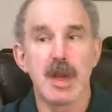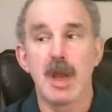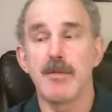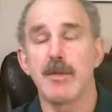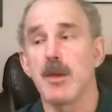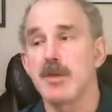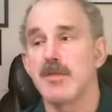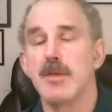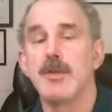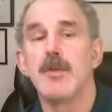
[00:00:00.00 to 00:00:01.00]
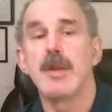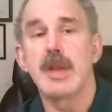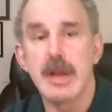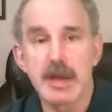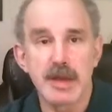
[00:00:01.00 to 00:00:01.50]
And for those of you knowing
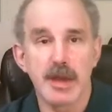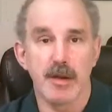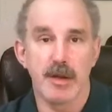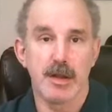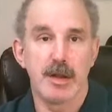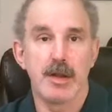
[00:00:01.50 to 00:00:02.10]
EMDR,